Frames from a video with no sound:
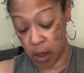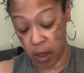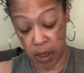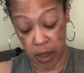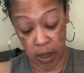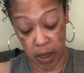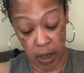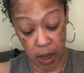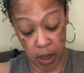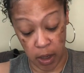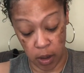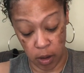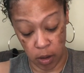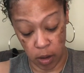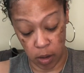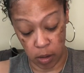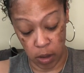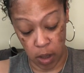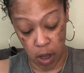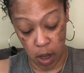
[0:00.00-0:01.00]
Yeah, you're
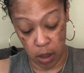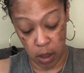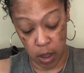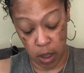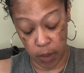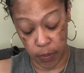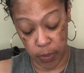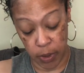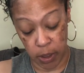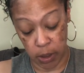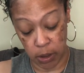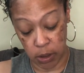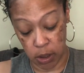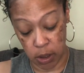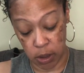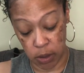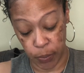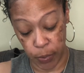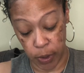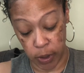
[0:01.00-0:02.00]
no longer committed to
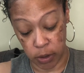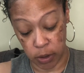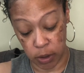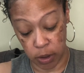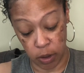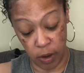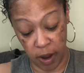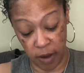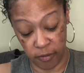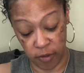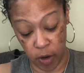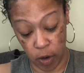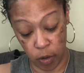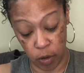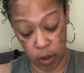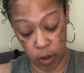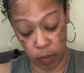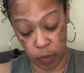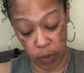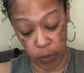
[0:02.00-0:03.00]
this person. You have no
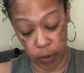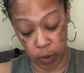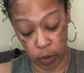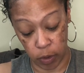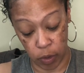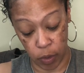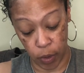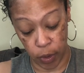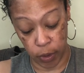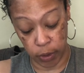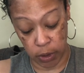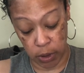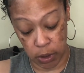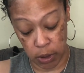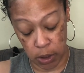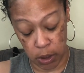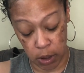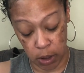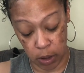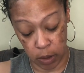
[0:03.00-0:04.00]
commitment or loyalty
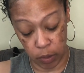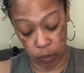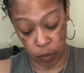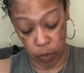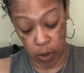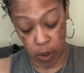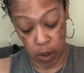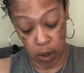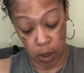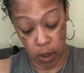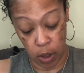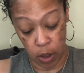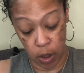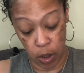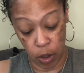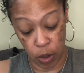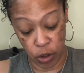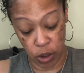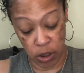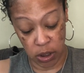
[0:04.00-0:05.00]
to them.
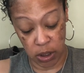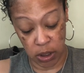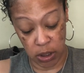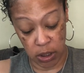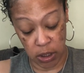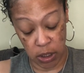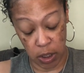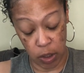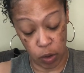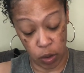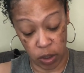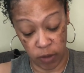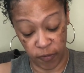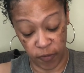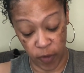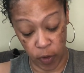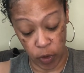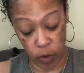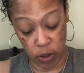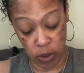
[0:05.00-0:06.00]
You're just continuing to
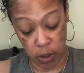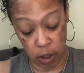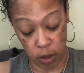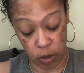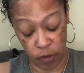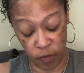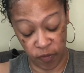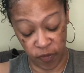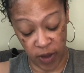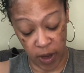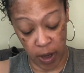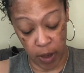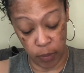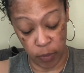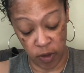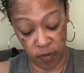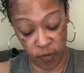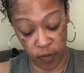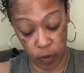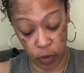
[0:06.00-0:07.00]
focus on your
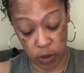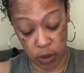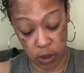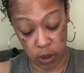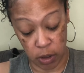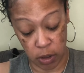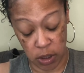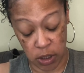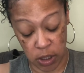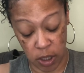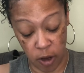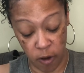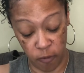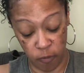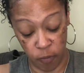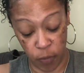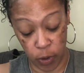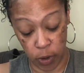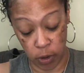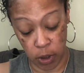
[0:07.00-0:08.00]
family, focus on
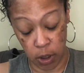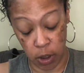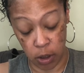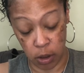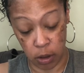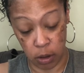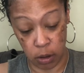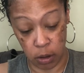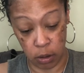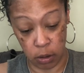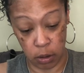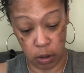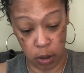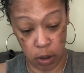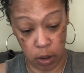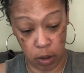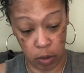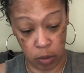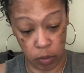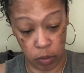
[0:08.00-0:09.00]
yourself, building your, you
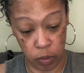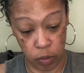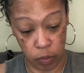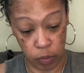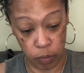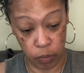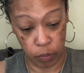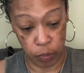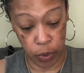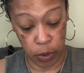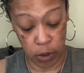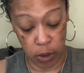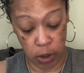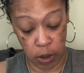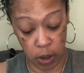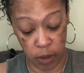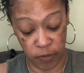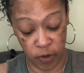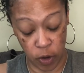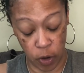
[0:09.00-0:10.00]
know, building
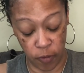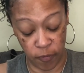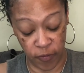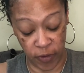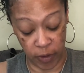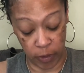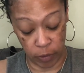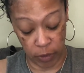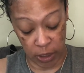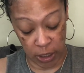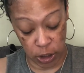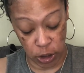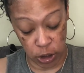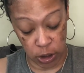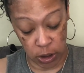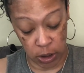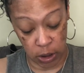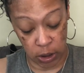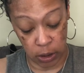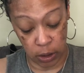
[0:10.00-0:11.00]
of your own
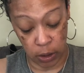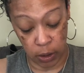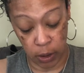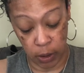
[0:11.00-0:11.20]
foundation.